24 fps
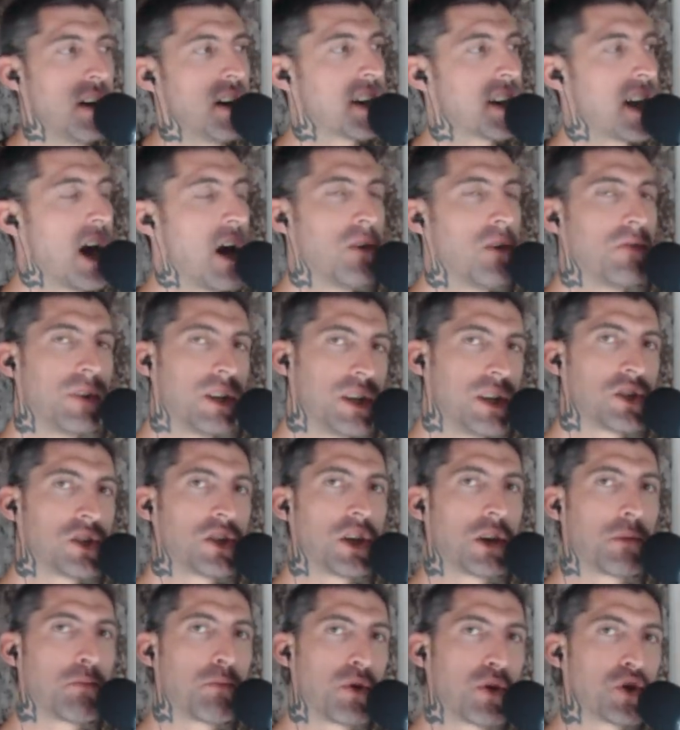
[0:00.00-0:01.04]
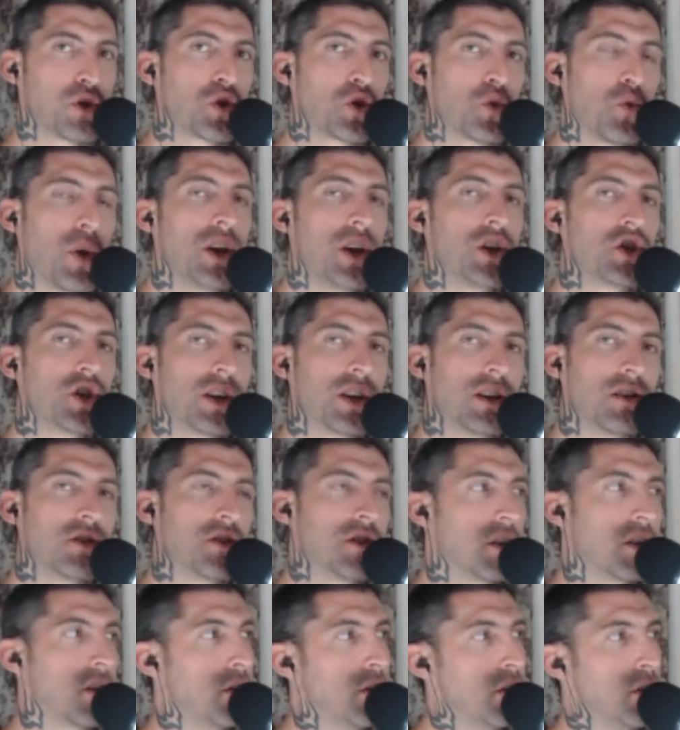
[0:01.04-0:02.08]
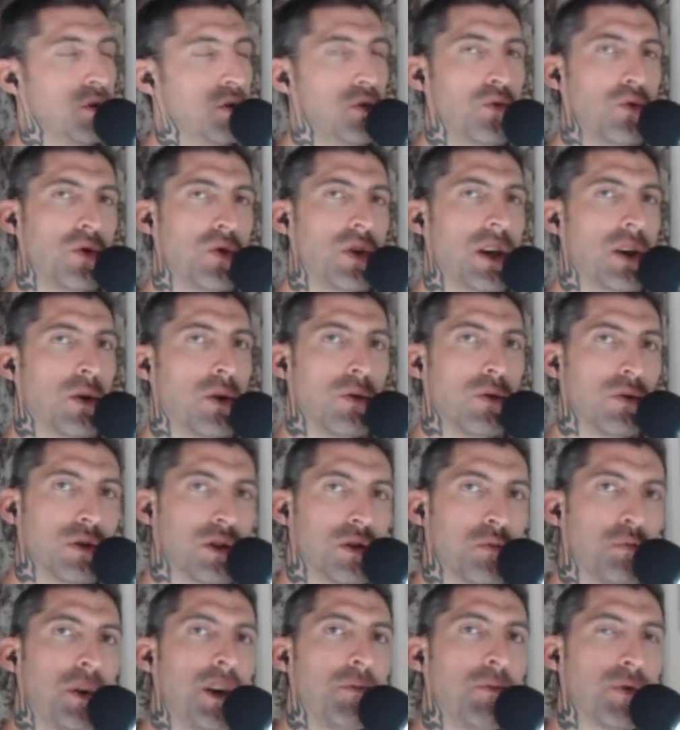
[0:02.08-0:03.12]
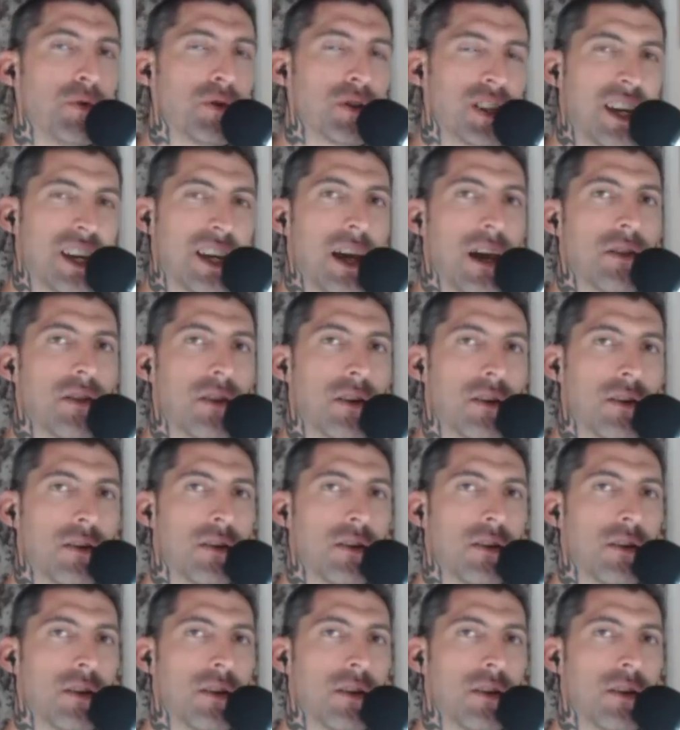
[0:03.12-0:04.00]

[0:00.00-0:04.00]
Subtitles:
Calvinistic persuasion is the glue that holds people together,